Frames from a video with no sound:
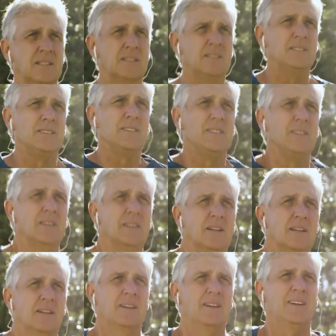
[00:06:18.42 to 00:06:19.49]
The other thing we
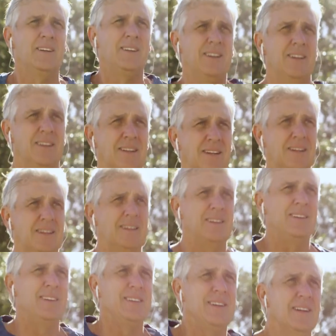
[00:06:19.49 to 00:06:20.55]
know is that the better
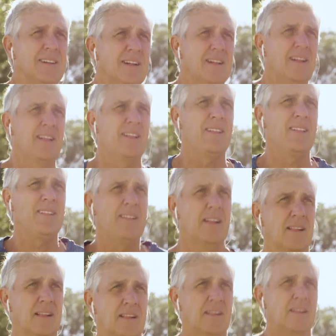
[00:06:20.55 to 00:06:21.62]
you take care of
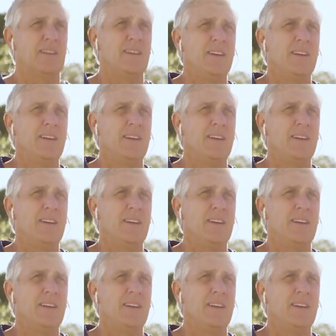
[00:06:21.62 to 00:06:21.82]
yourself, so let's